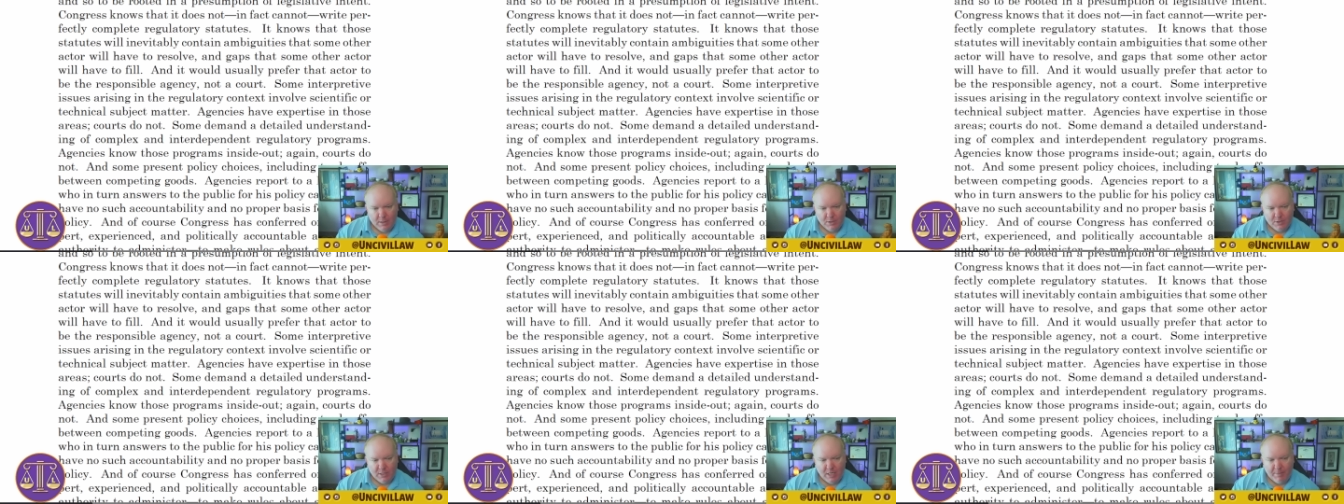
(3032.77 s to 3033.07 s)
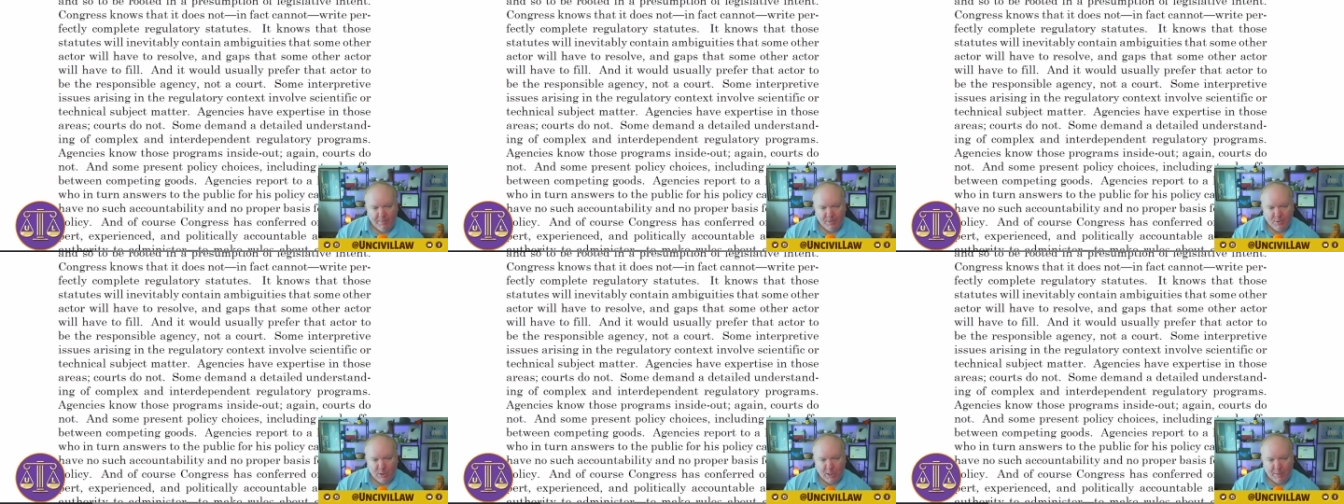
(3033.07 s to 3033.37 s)

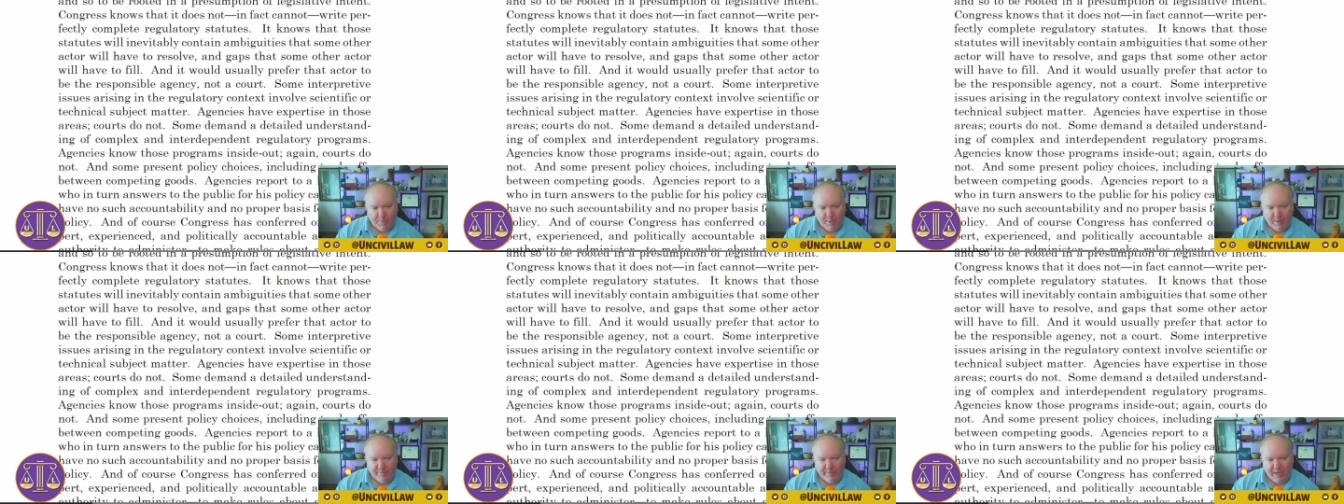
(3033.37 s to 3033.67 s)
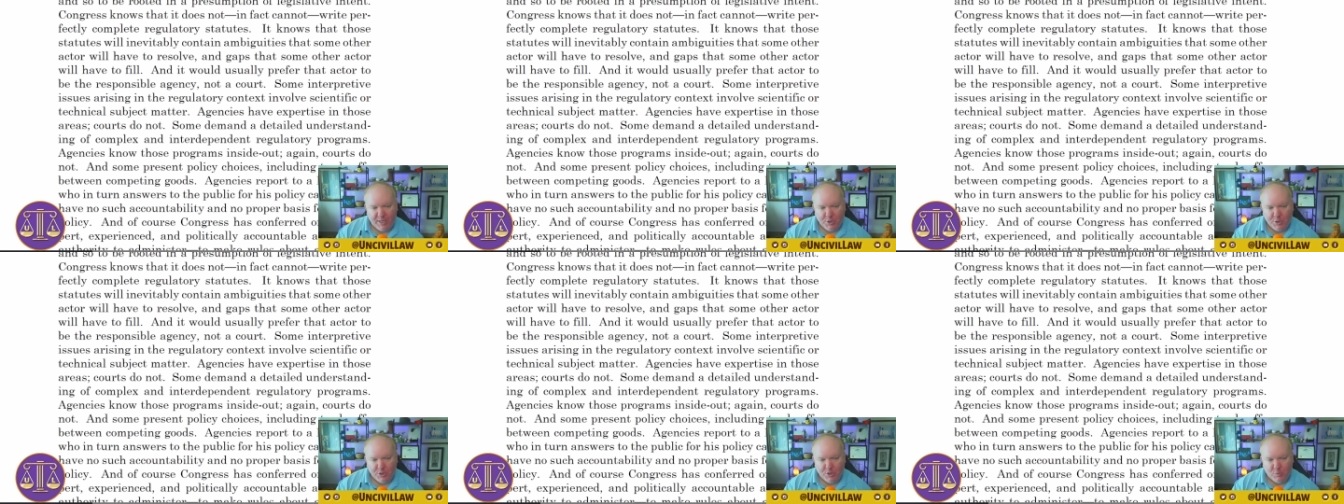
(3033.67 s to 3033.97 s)
Some interpretive
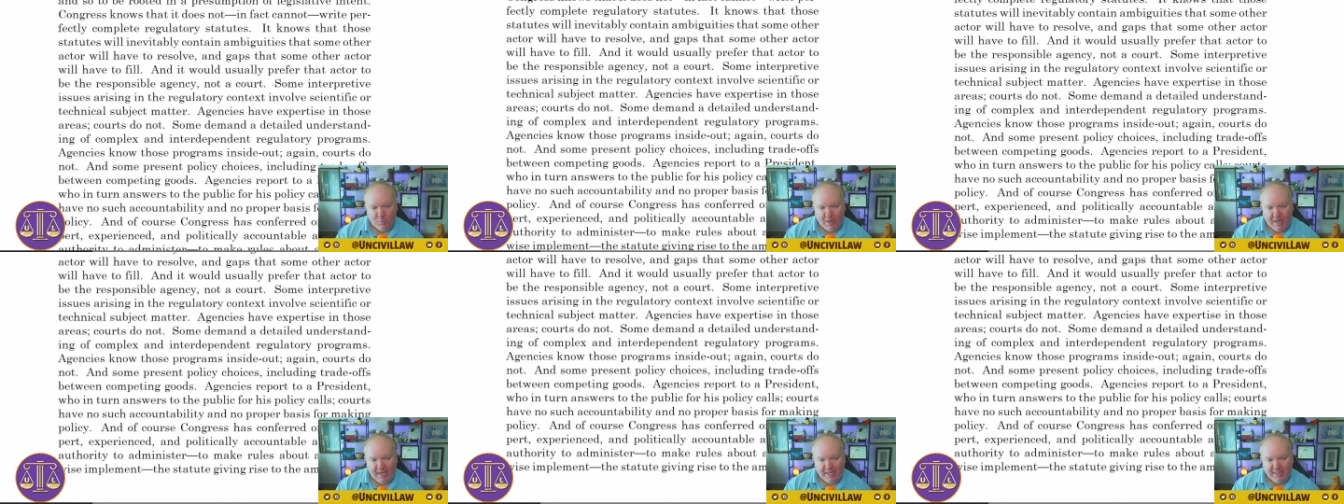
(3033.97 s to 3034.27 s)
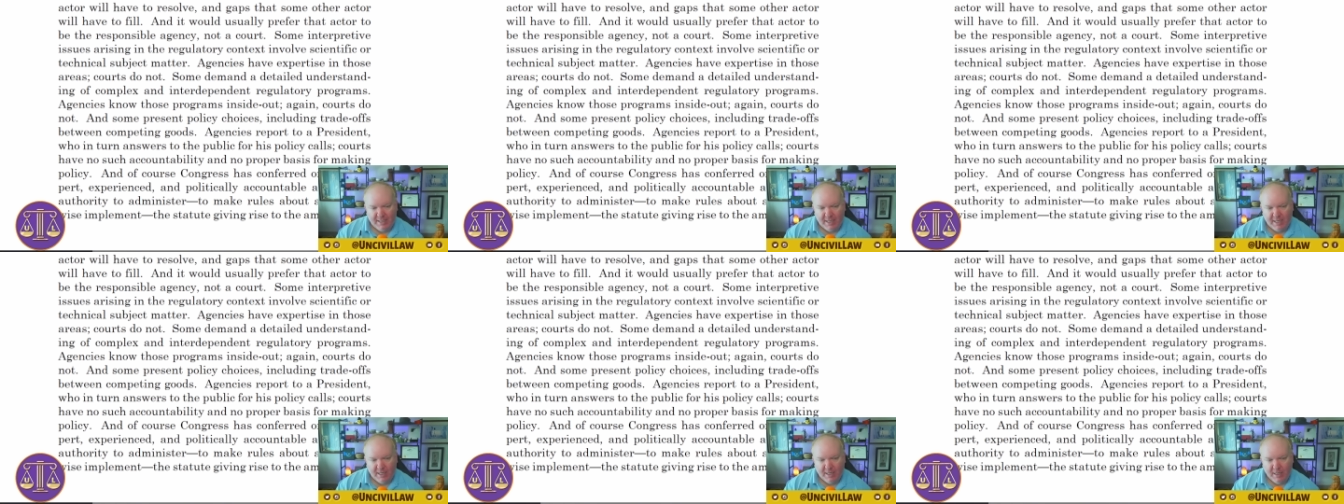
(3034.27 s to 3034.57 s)
issues
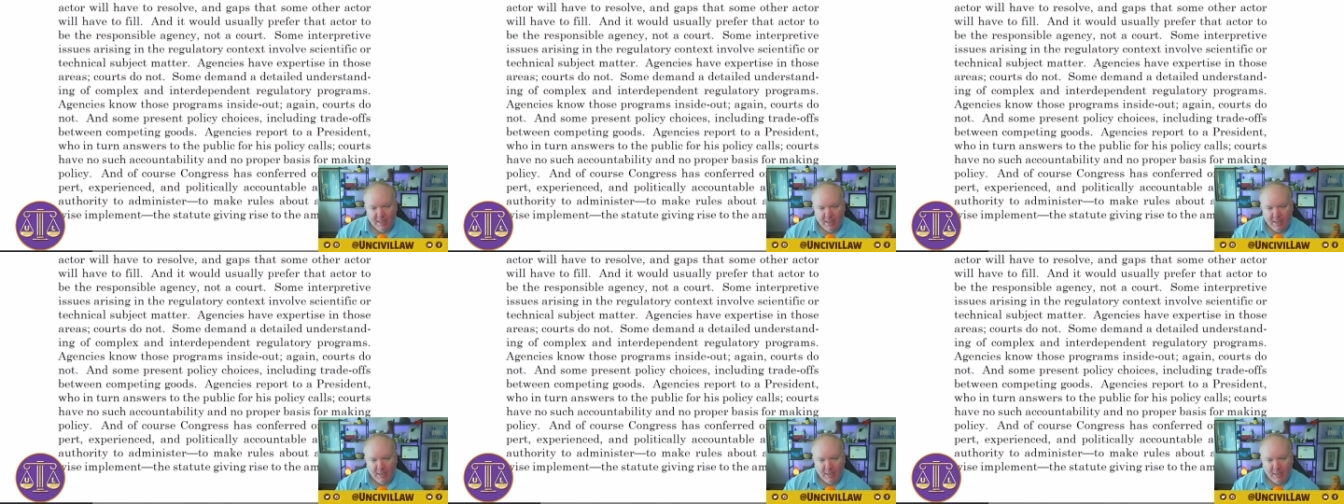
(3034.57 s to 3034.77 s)
arising